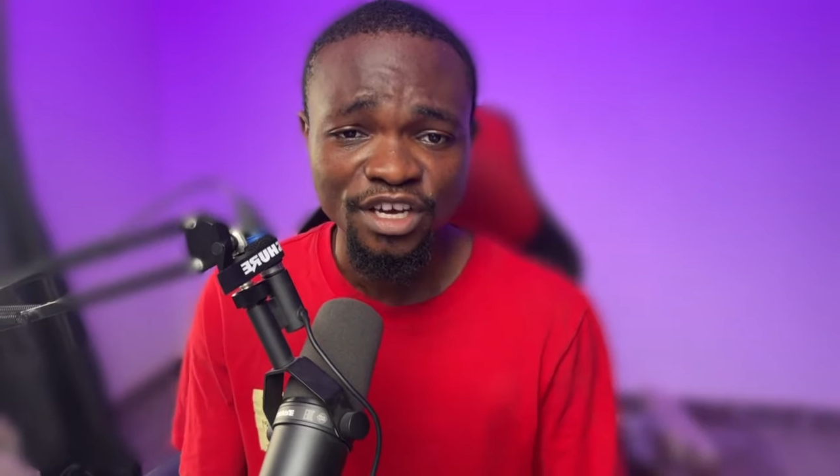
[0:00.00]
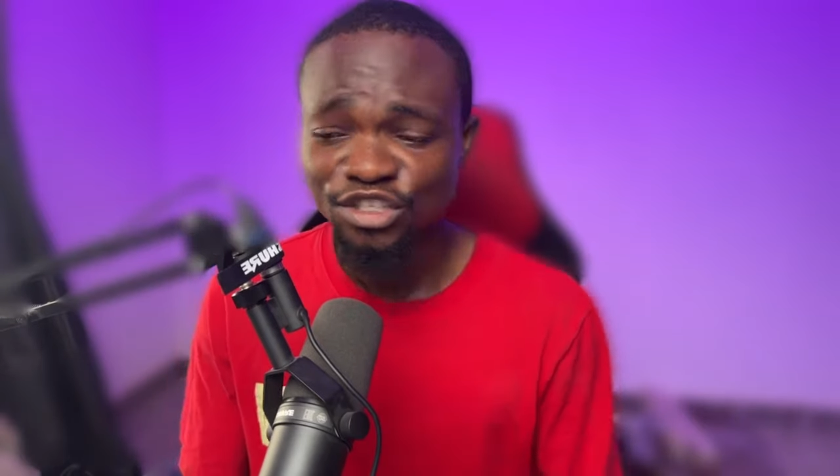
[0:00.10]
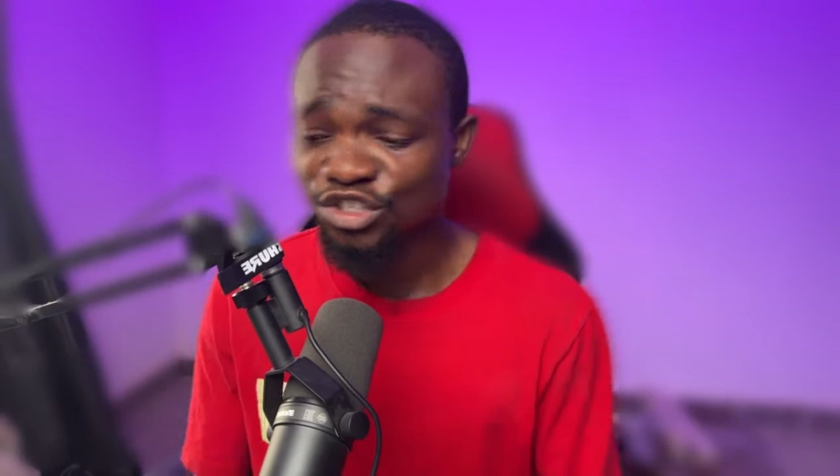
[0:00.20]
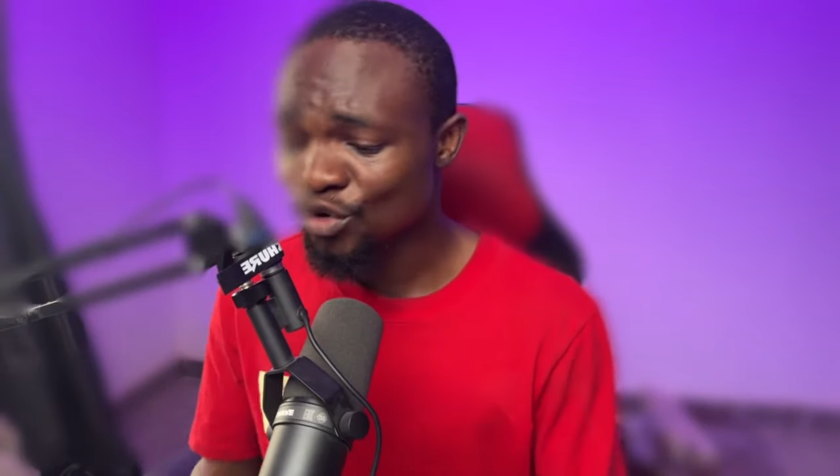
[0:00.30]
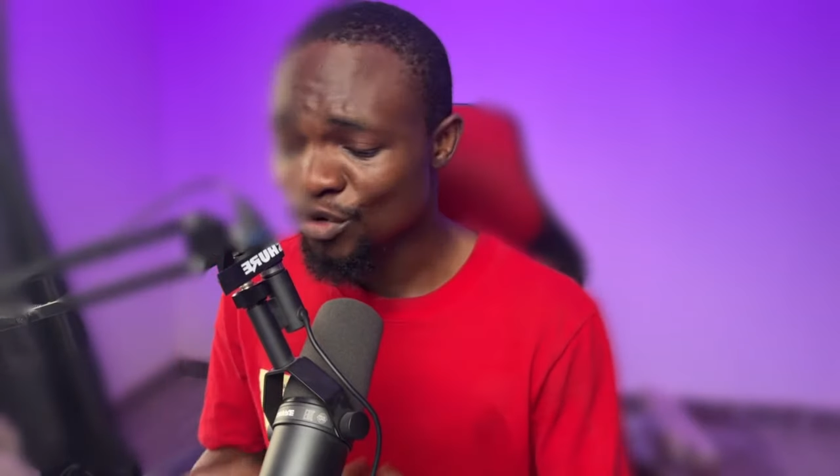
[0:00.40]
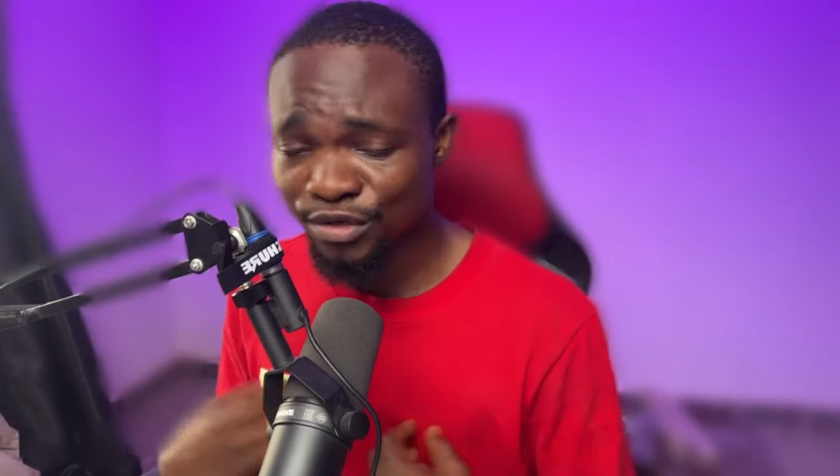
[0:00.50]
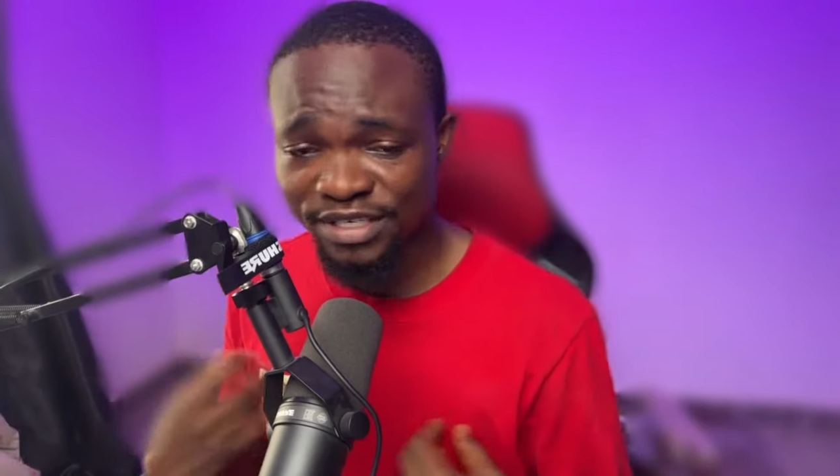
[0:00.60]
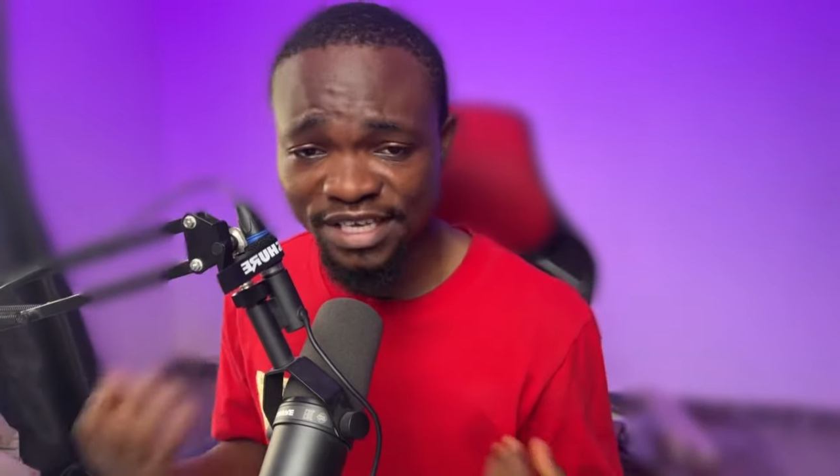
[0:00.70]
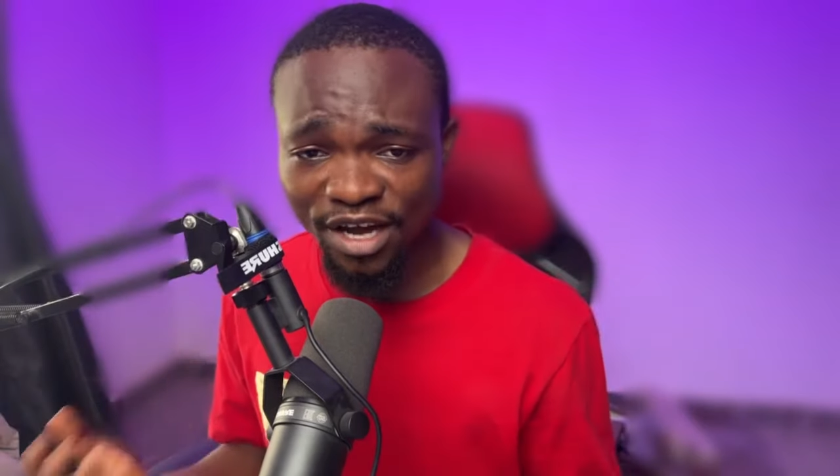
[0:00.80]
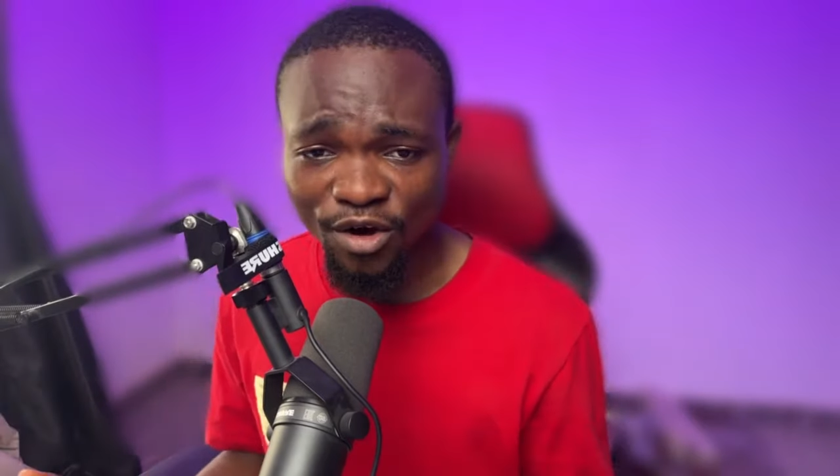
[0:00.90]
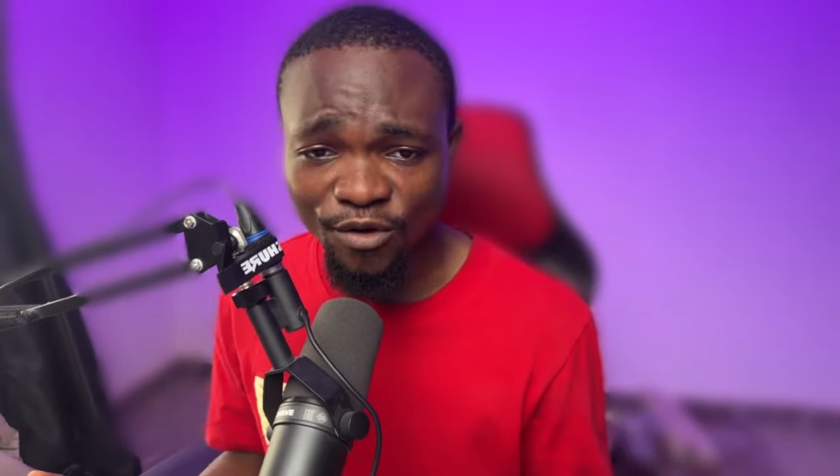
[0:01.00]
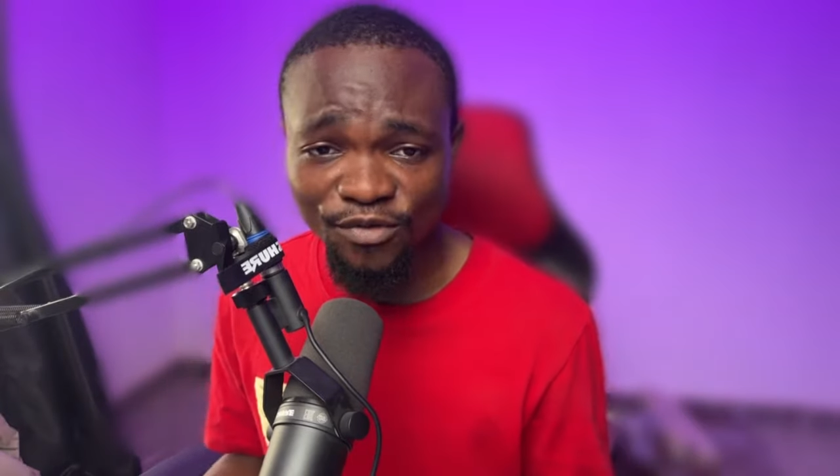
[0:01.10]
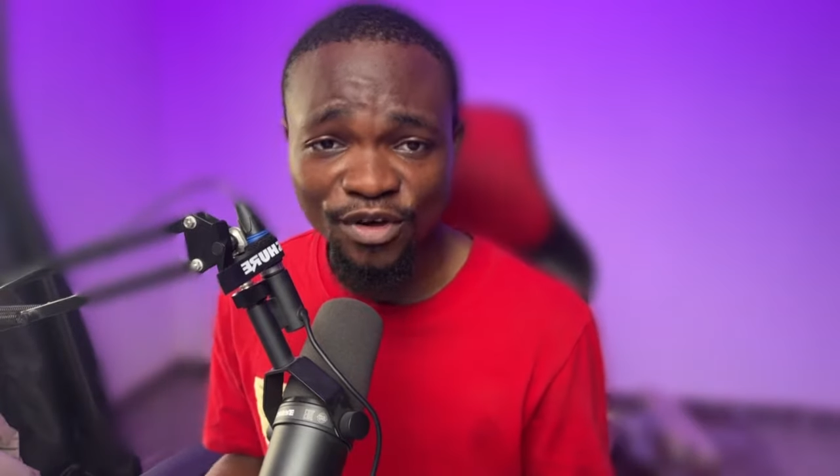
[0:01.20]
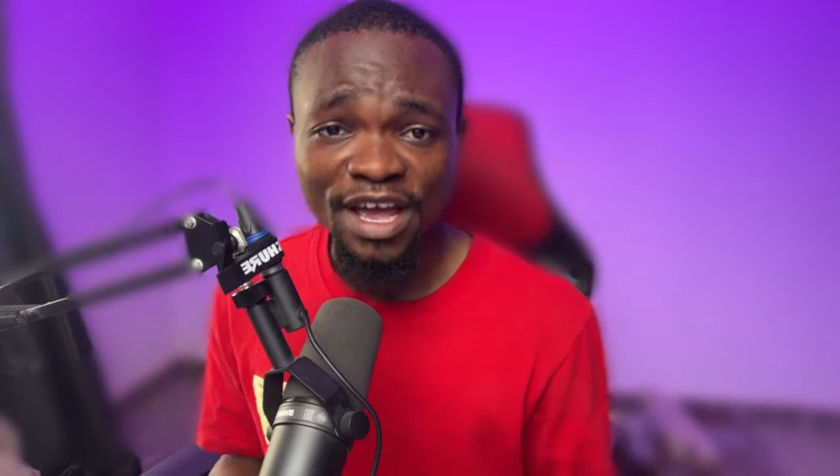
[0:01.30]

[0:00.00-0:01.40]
show yourself.